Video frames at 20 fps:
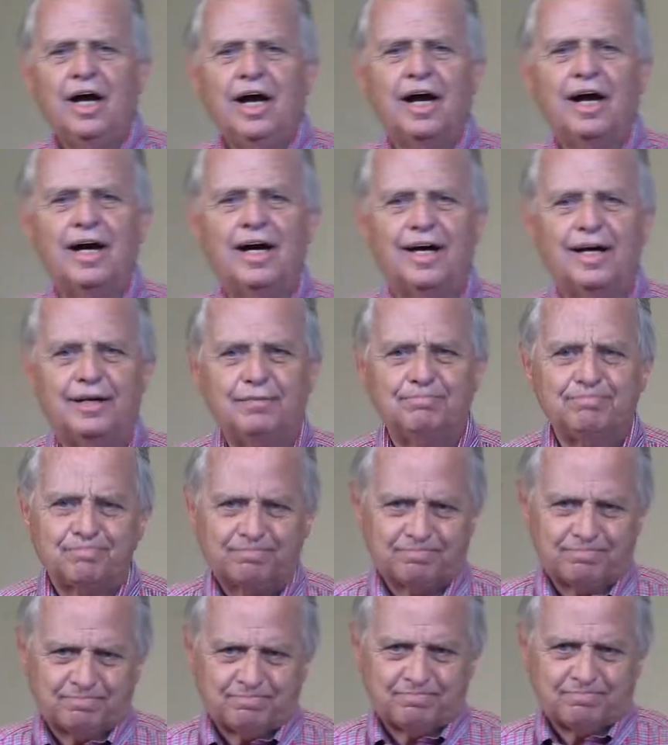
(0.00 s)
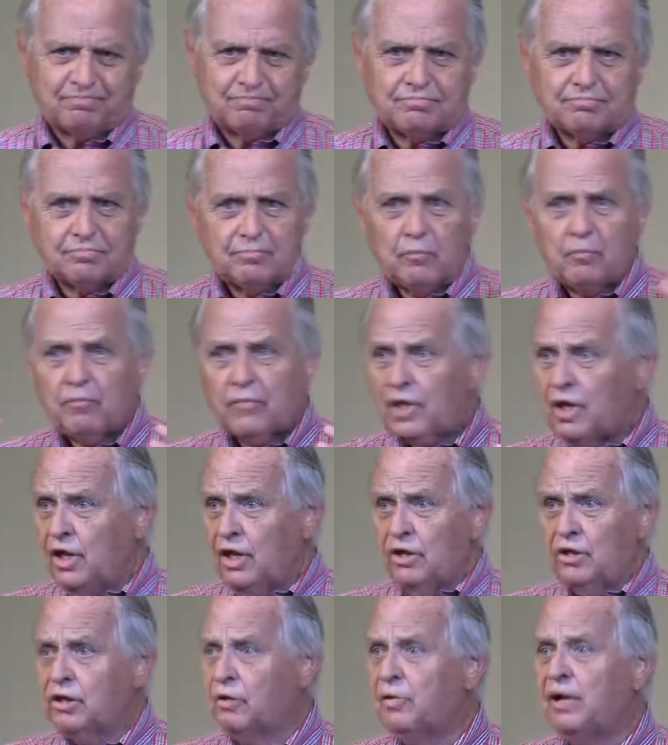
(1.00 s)

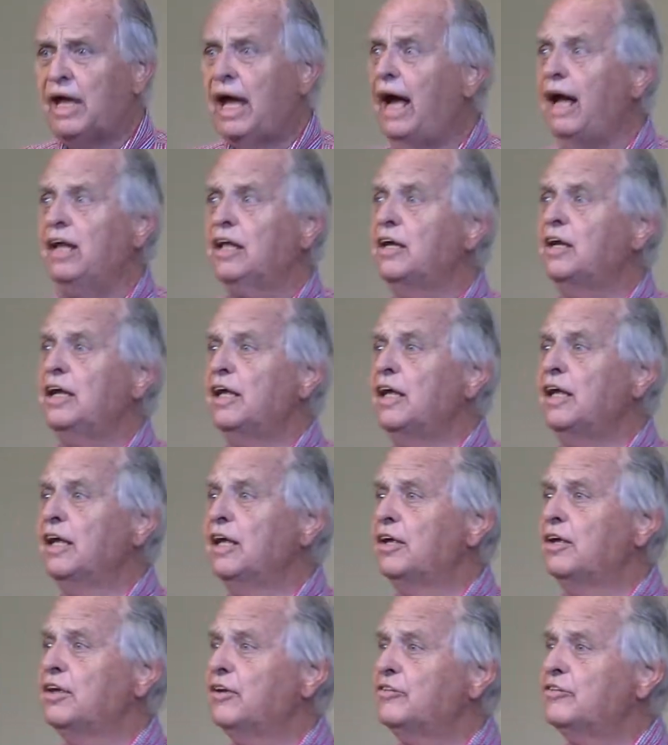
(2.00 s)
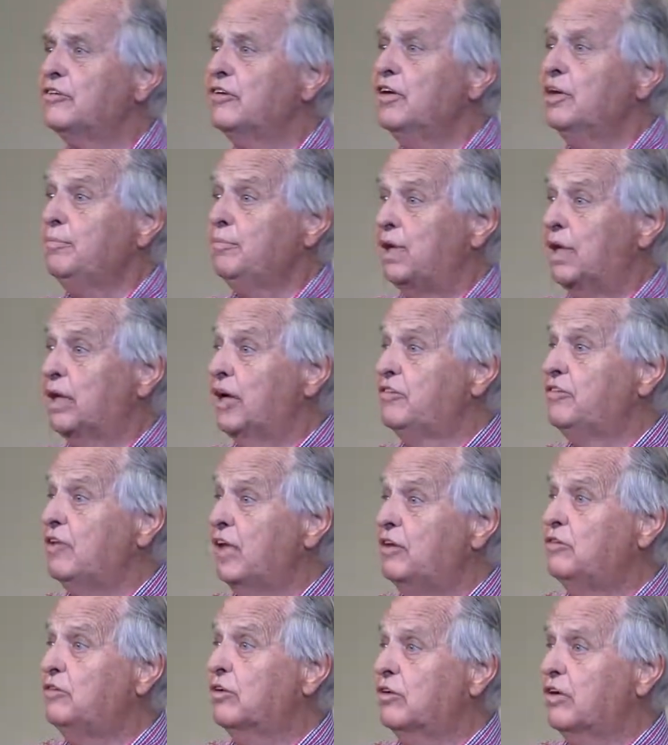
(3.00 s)
The reality is, because
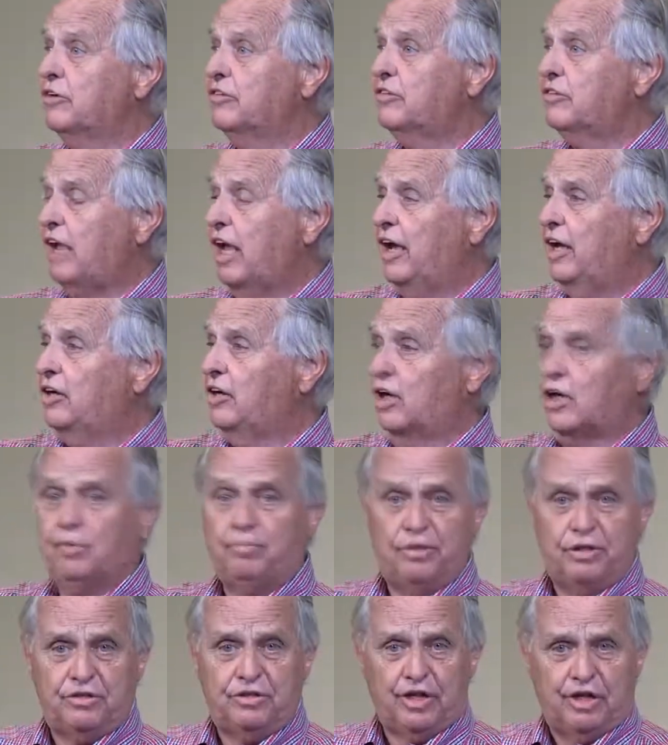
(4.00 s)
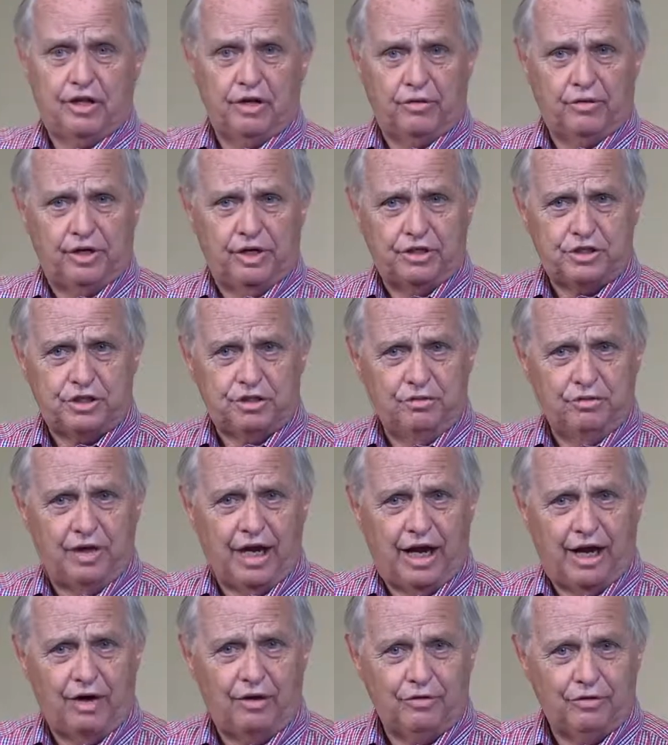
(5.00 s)
they took a stand on a particular issue,
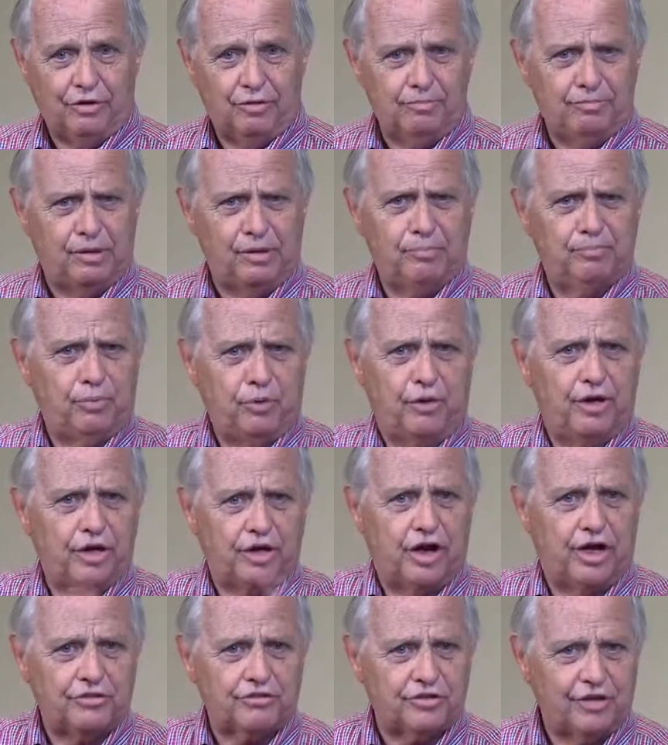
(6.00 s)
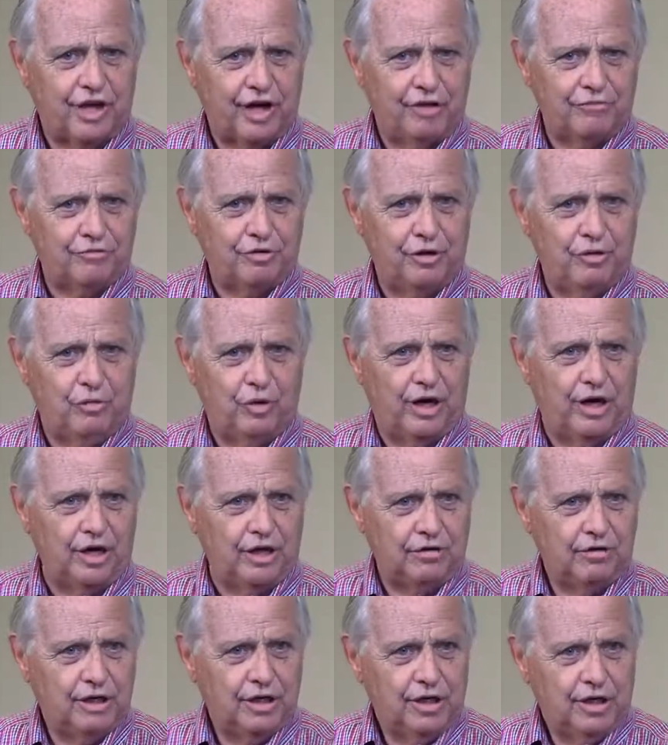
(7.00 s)
now there are boycotts
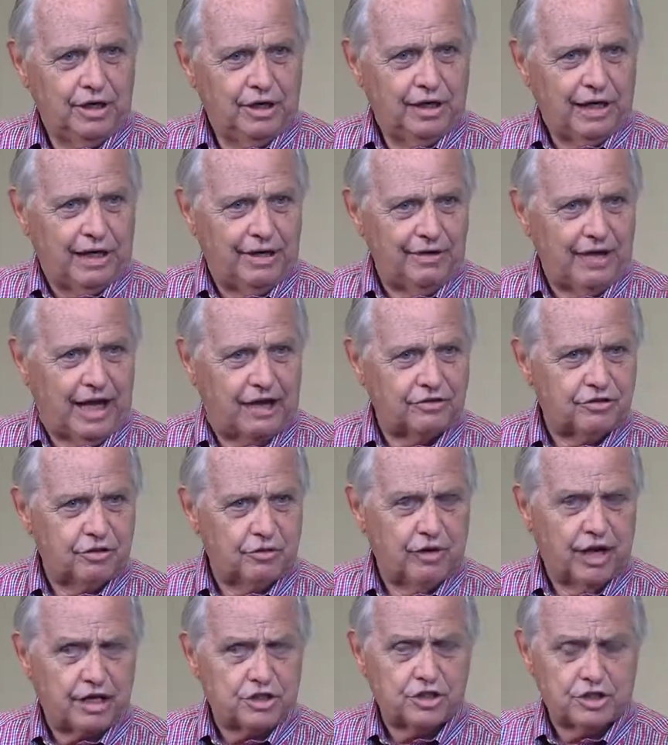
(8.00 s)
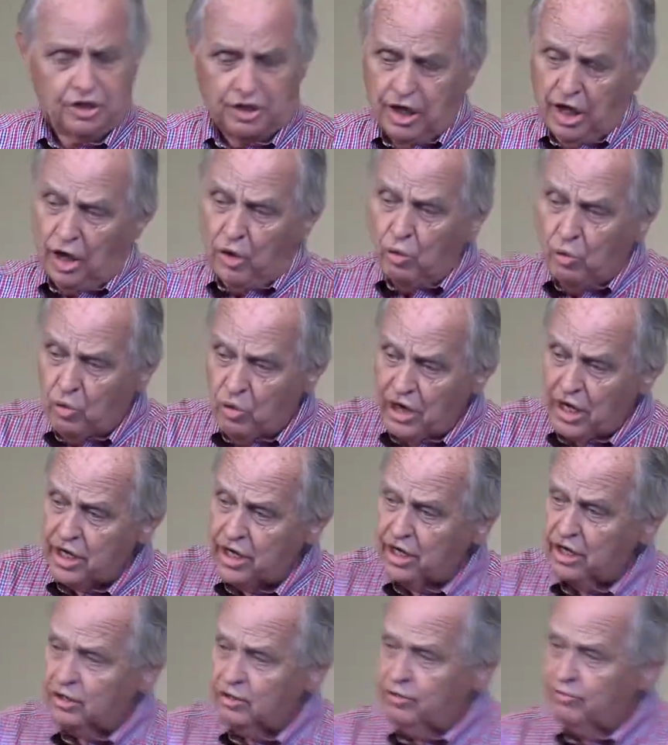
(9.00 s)
everywhere in that direction. We
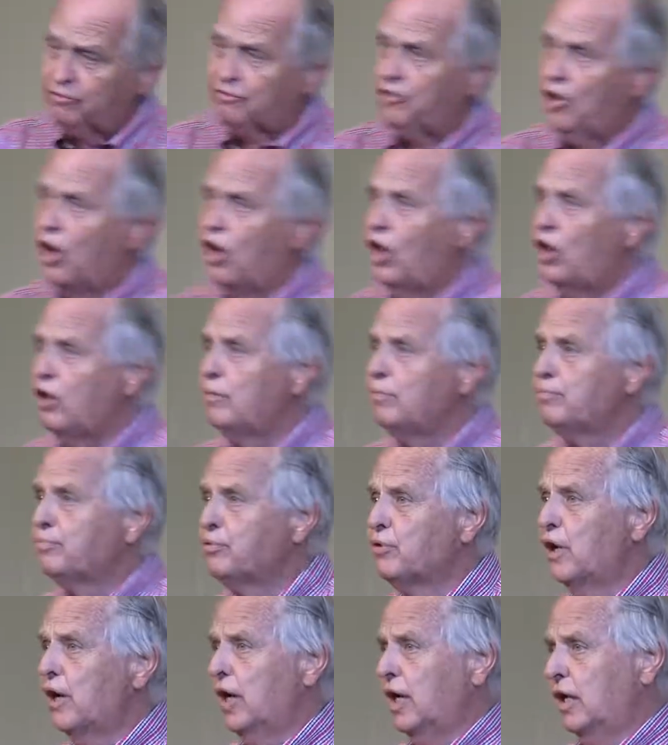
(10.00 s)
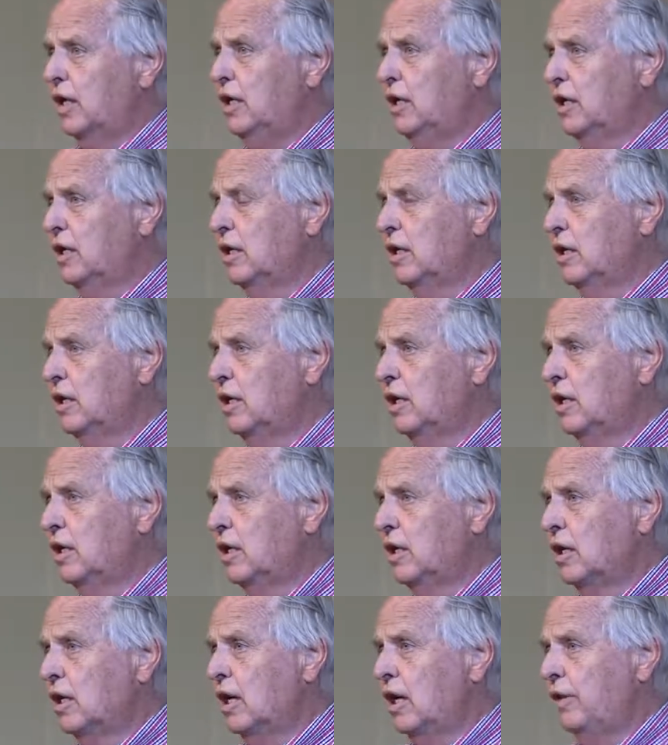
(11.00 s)
can fall prey
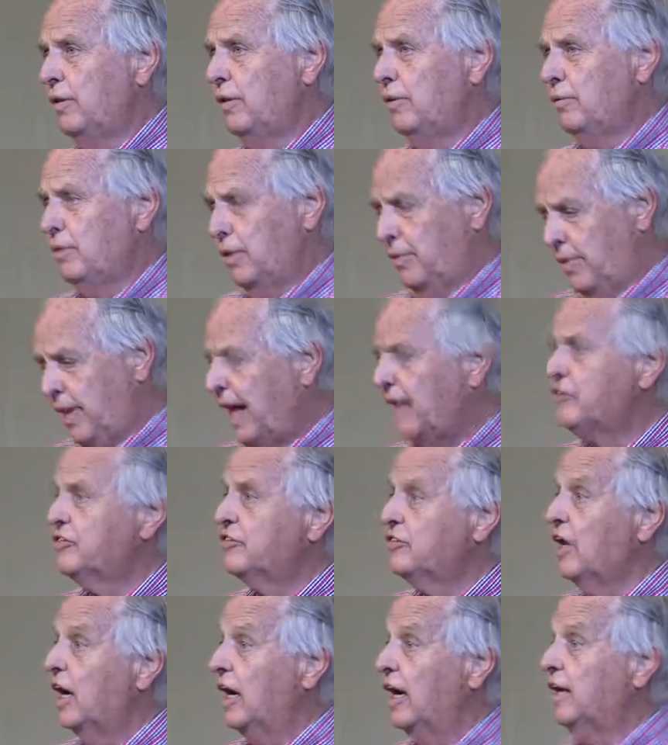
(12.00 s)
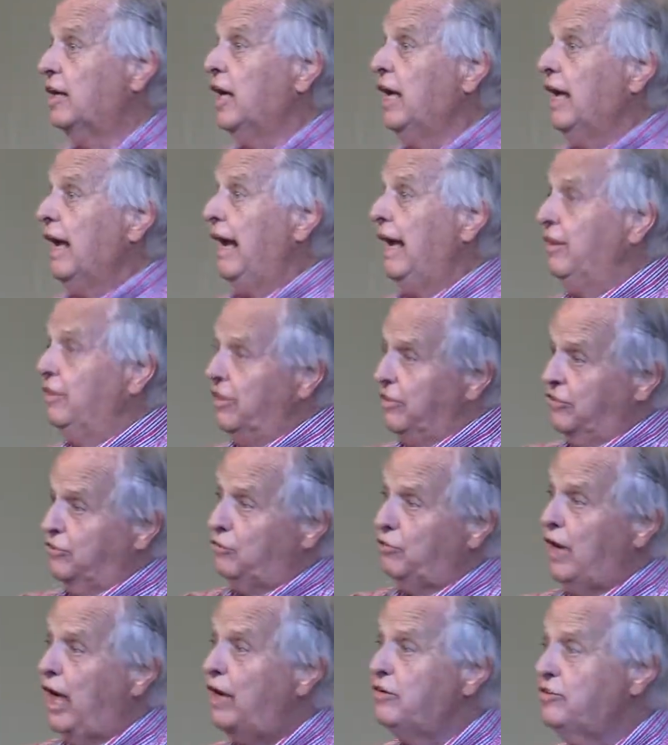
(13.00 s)
on that side, and the
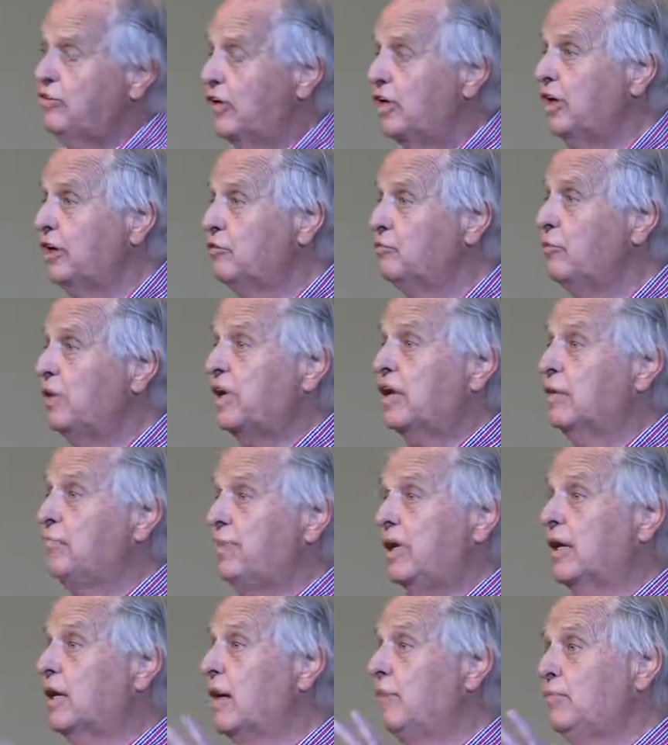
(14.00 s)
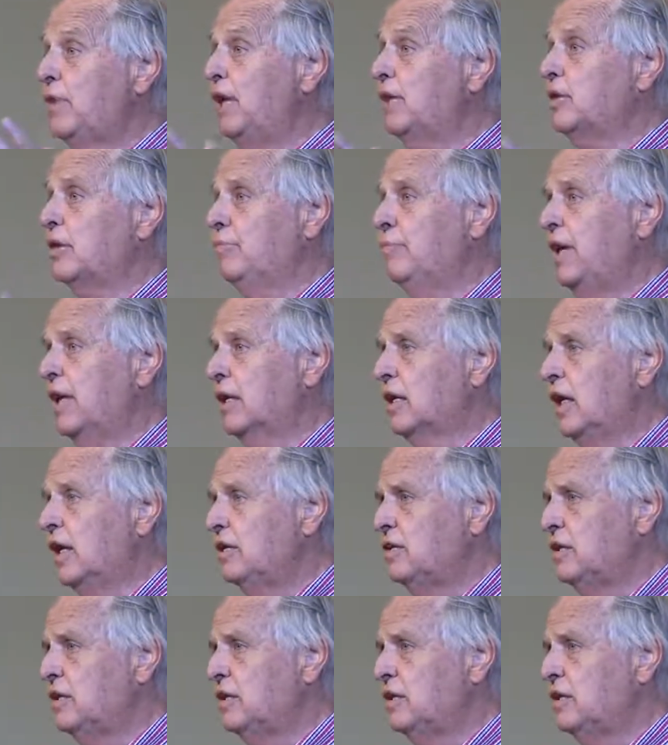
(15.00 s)
tragedy is we can become like the mainline